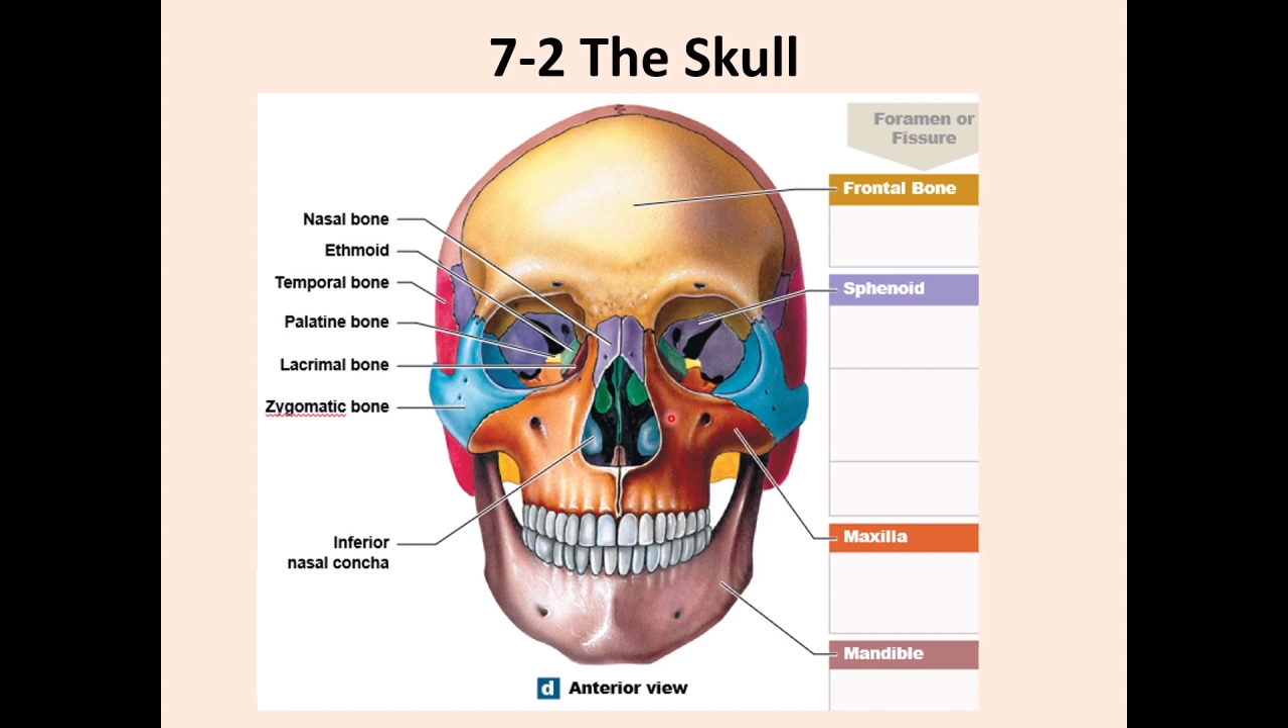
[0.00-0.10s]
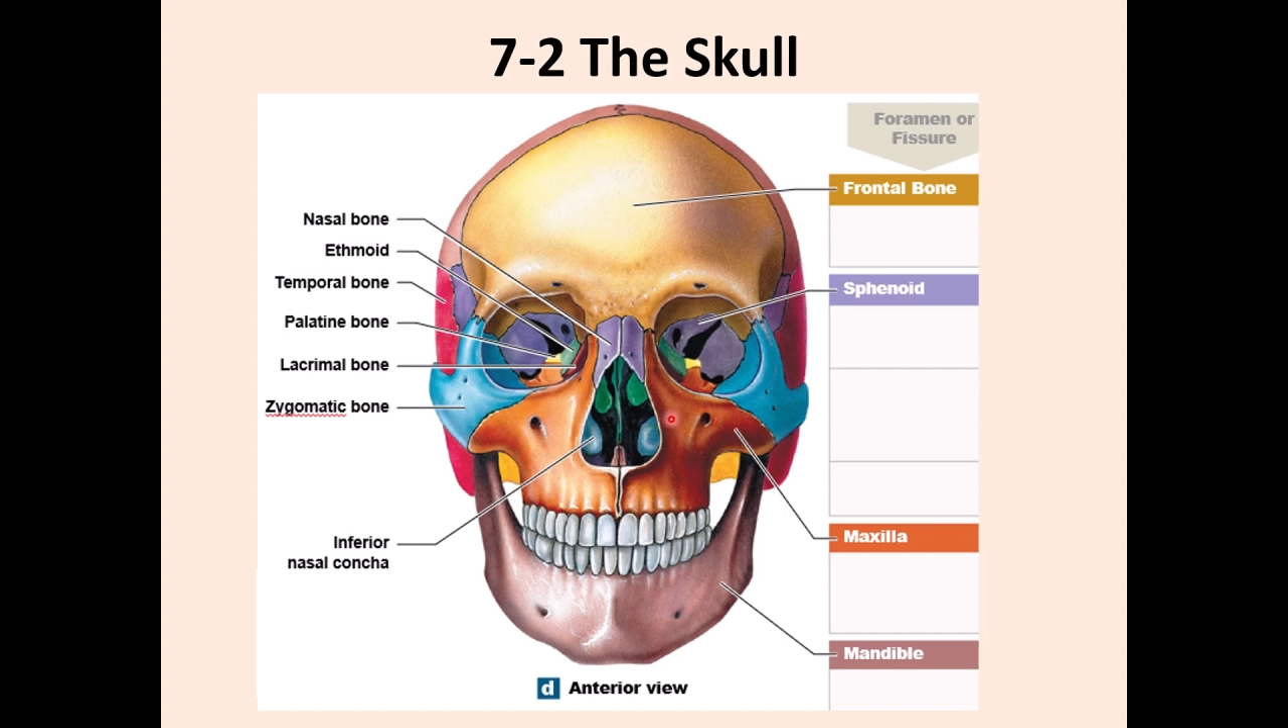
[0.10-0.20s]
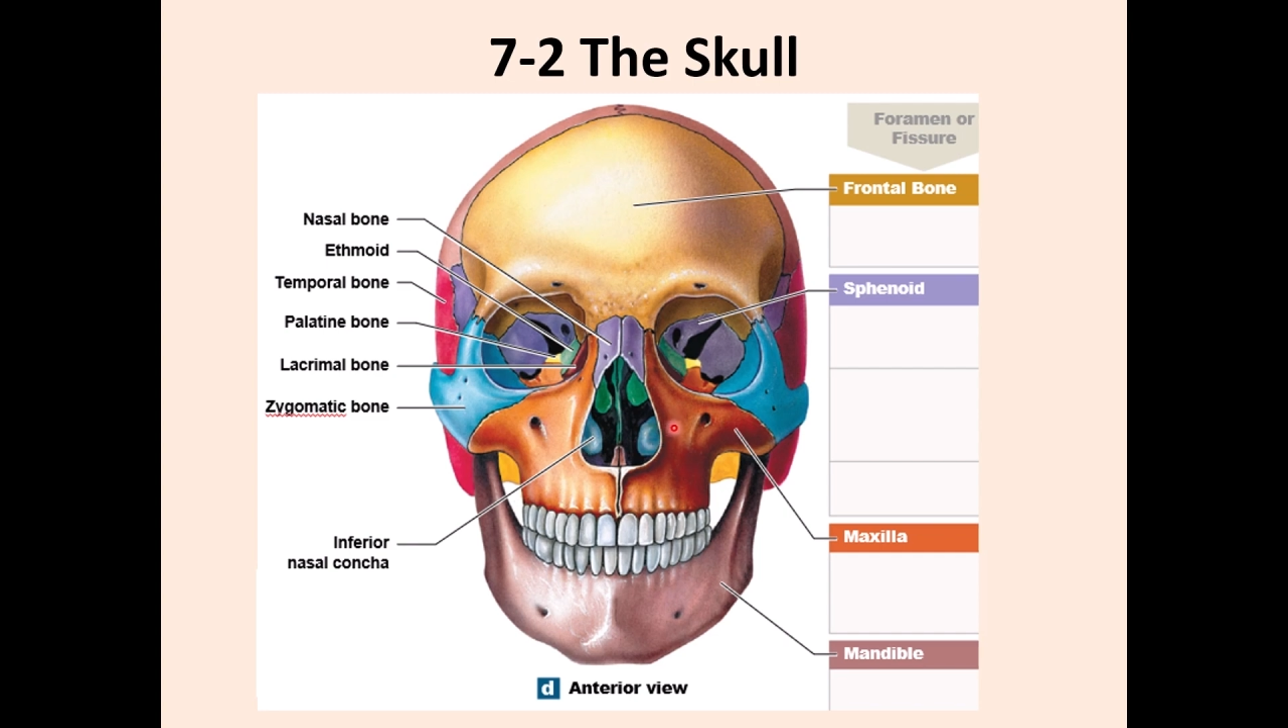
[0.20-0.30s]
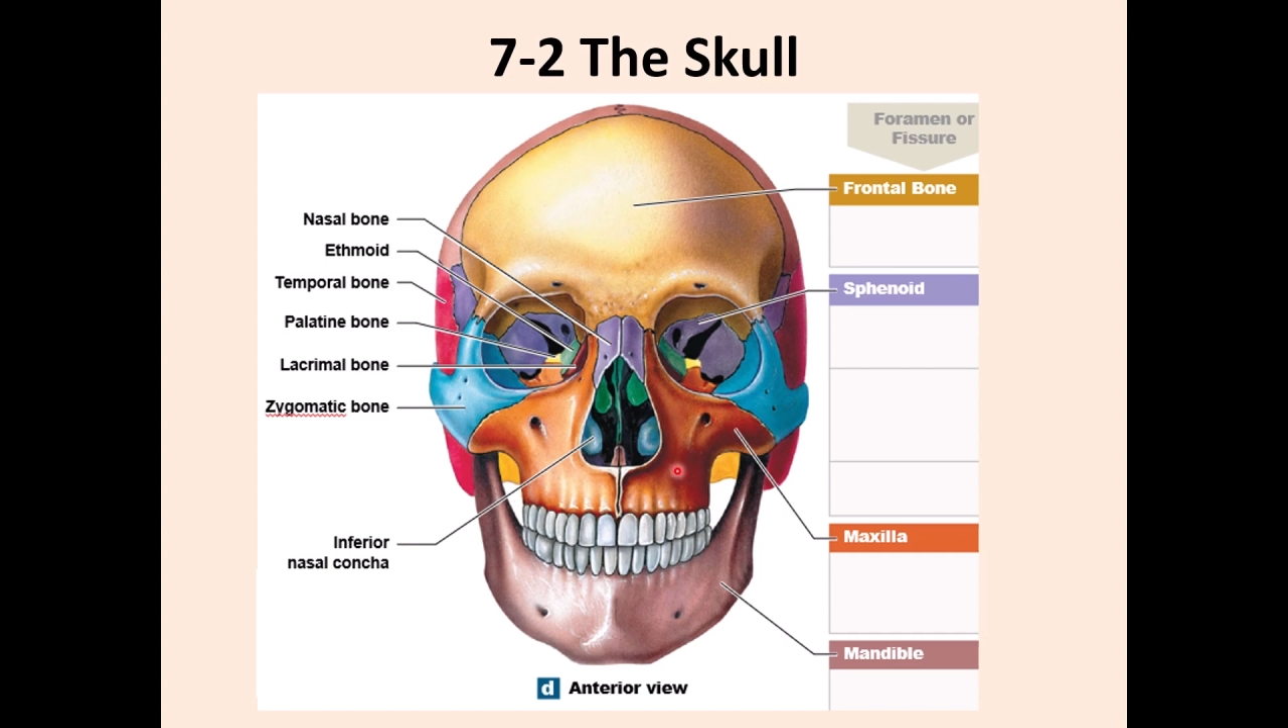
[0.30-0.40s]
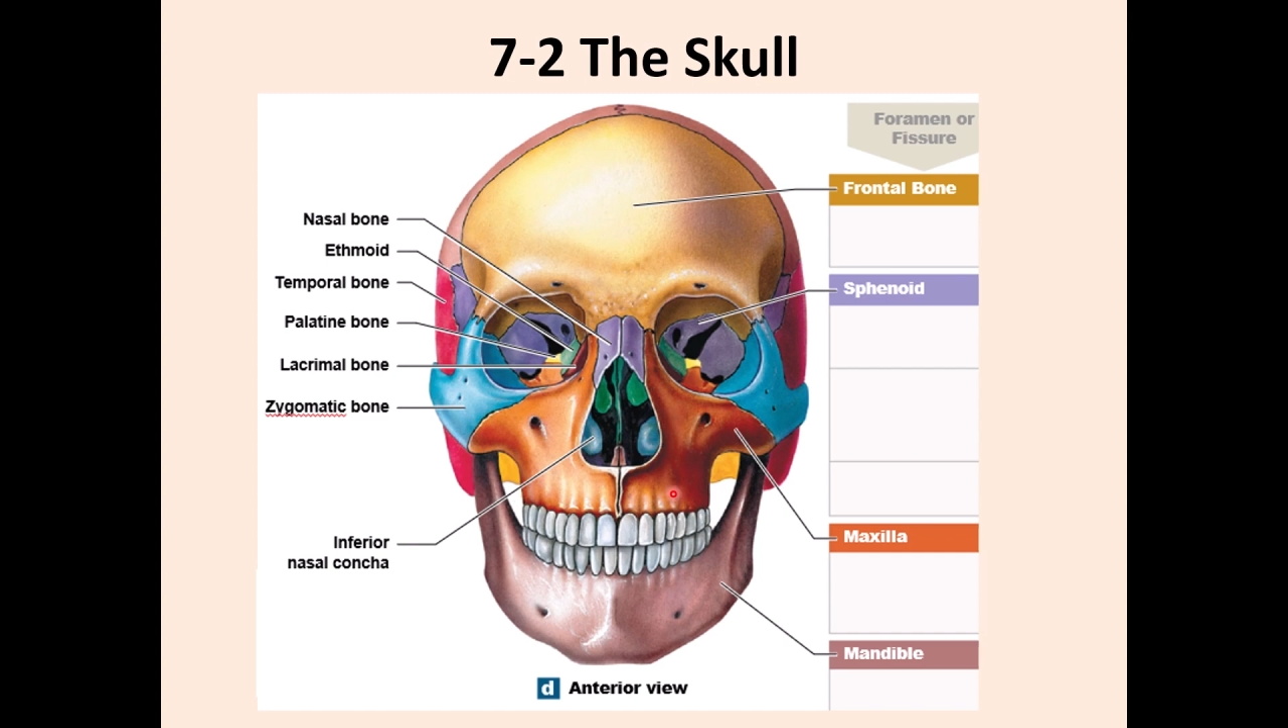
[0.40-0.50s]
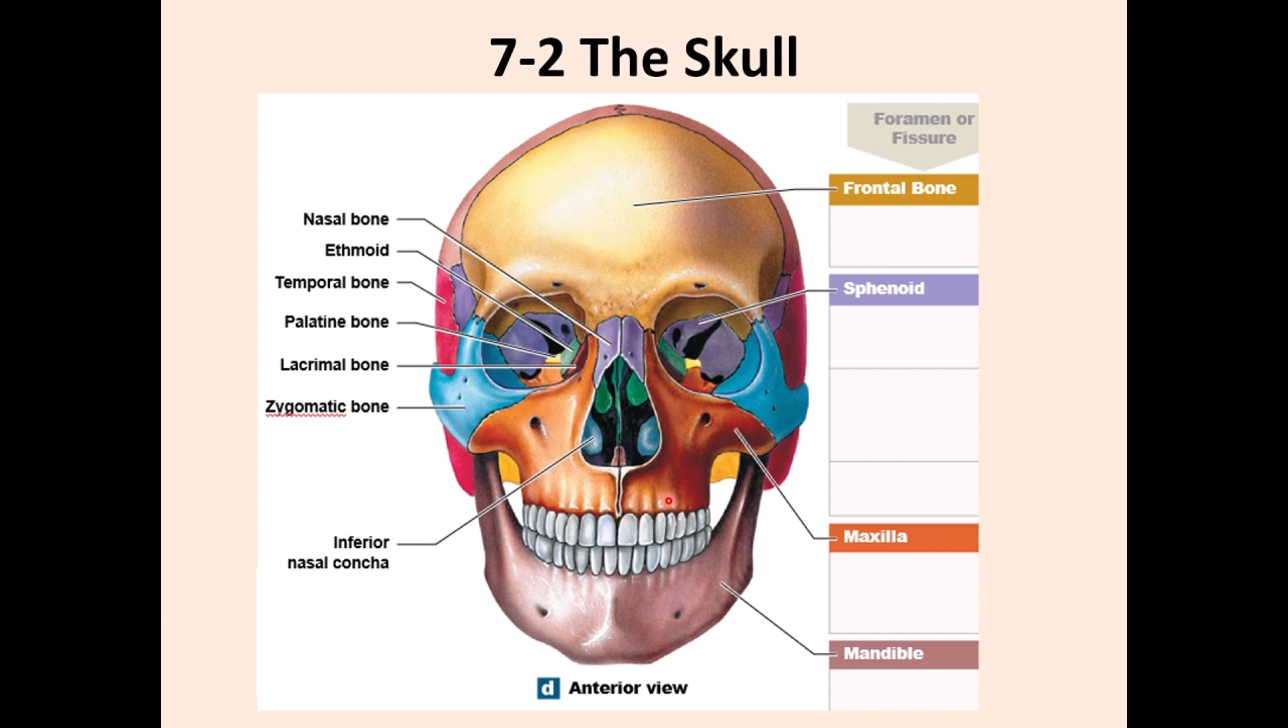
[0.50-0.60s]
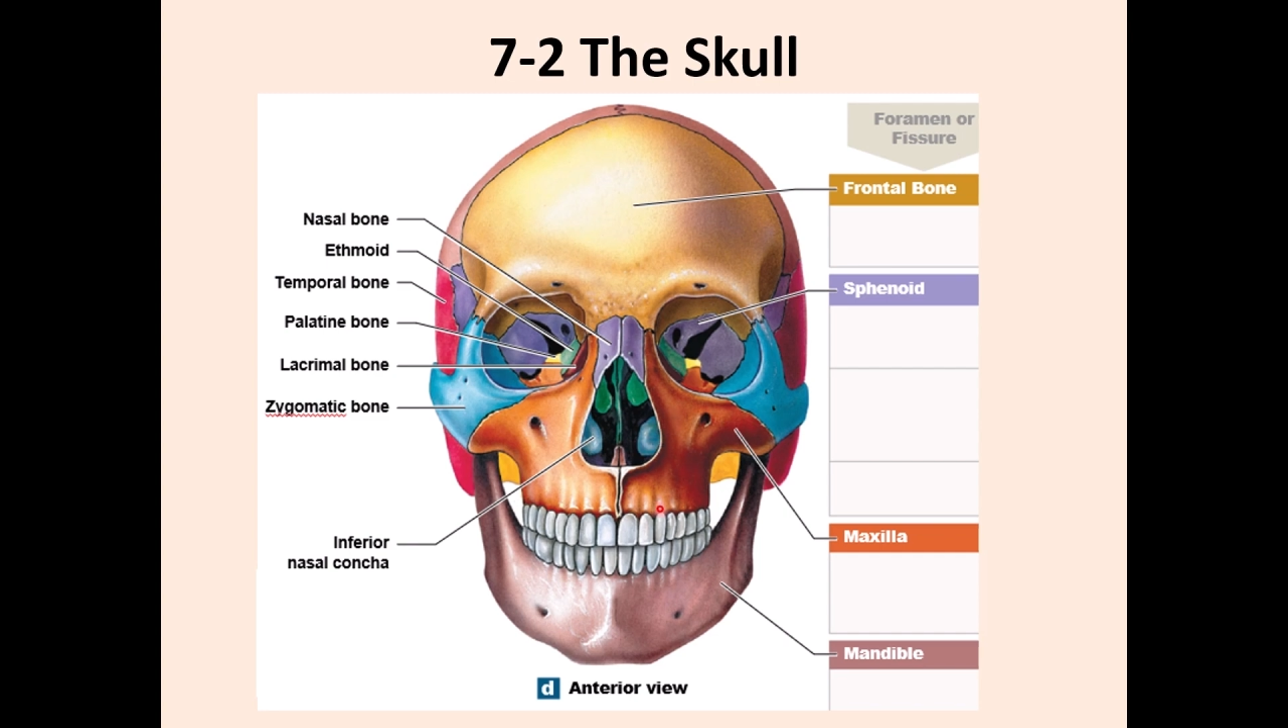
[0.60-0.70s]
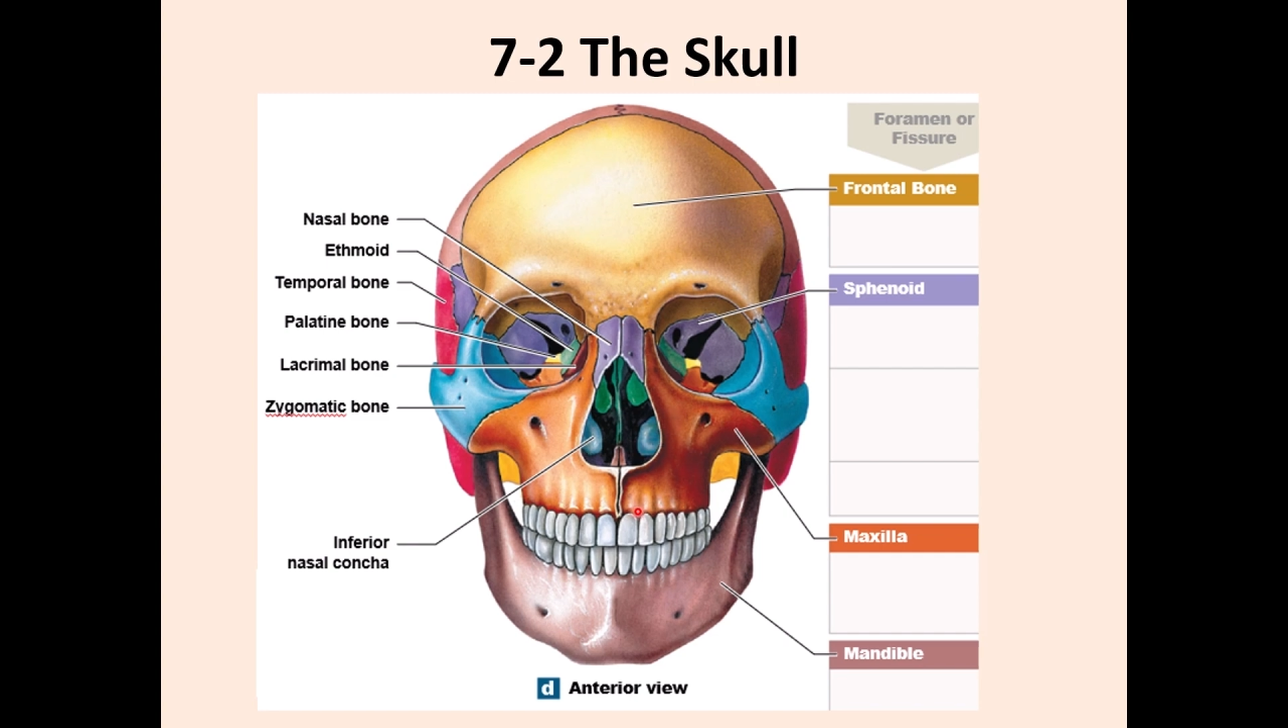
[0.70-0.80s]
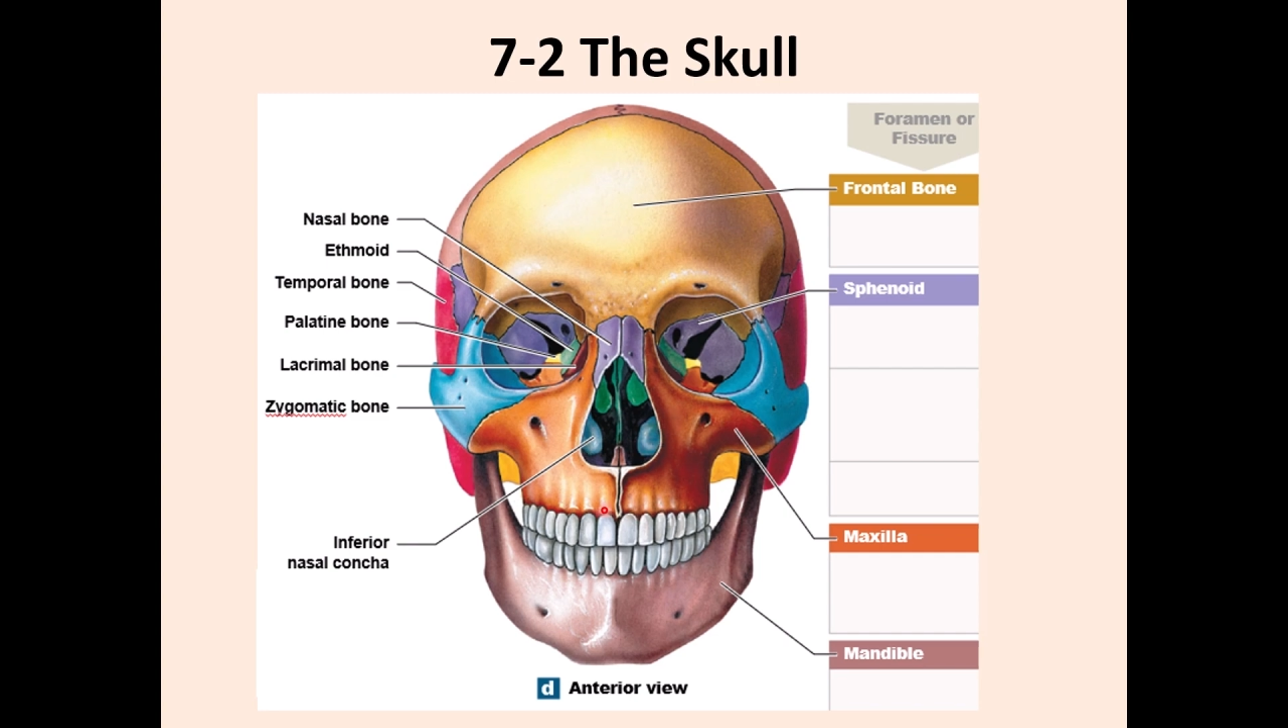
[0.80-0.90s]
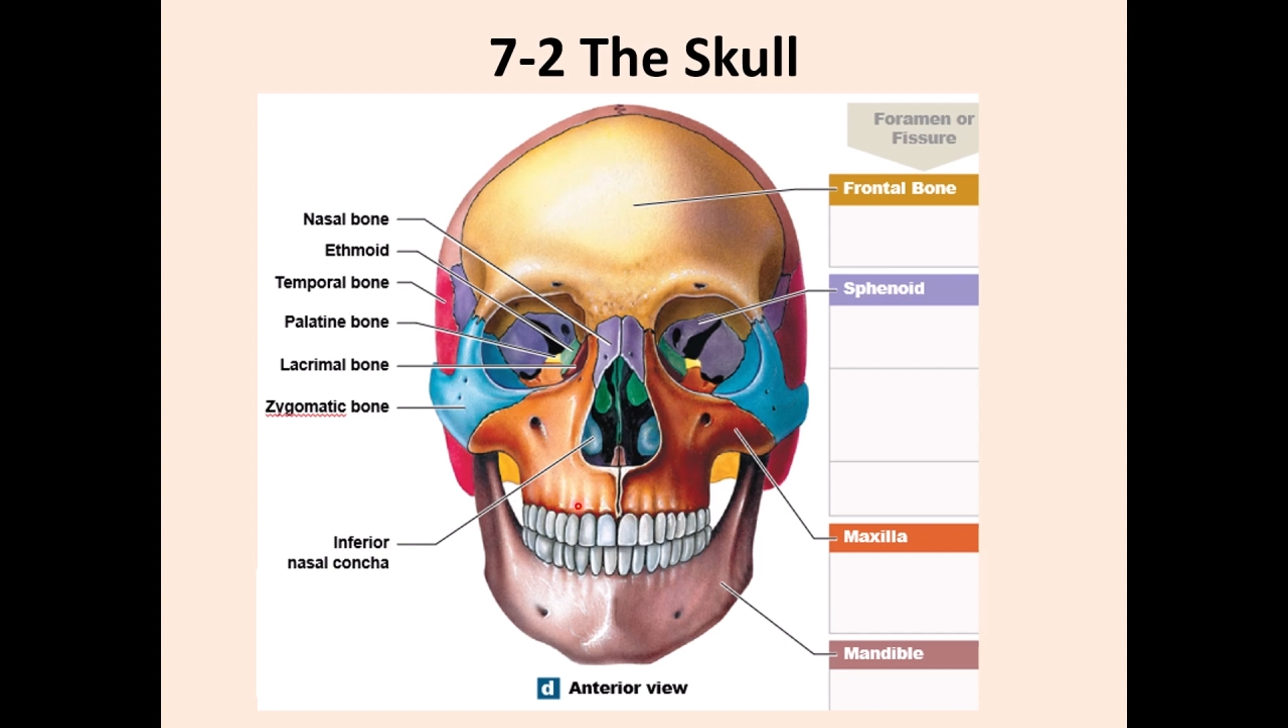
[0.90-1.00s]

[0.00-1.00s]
Uh, you have the